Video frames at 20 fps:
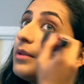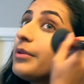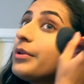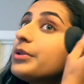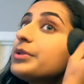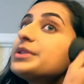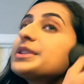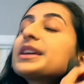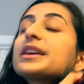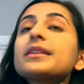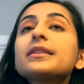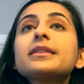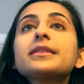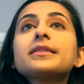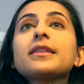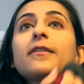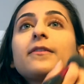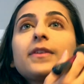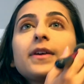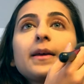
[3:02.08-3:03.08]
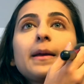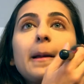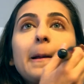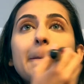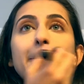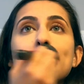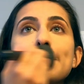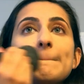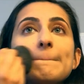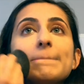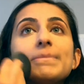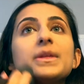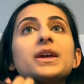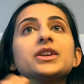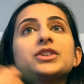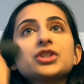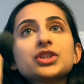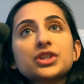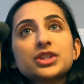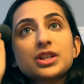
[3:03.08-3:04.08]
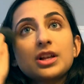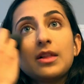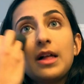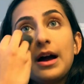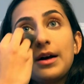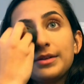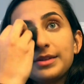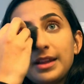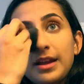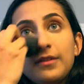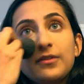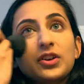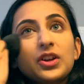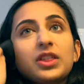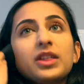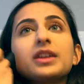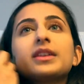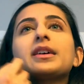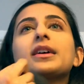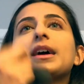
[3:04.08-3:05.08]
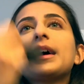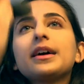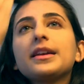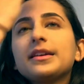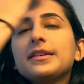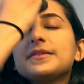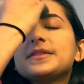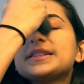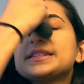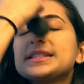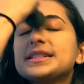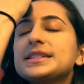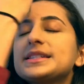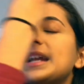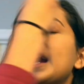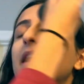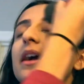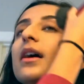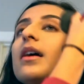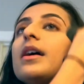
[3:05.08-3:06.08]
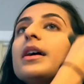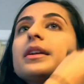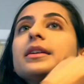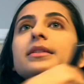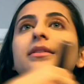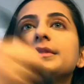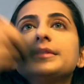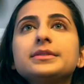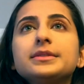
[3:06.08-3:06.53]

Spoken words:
routine because I feel like it just allows everything to kind of stay on.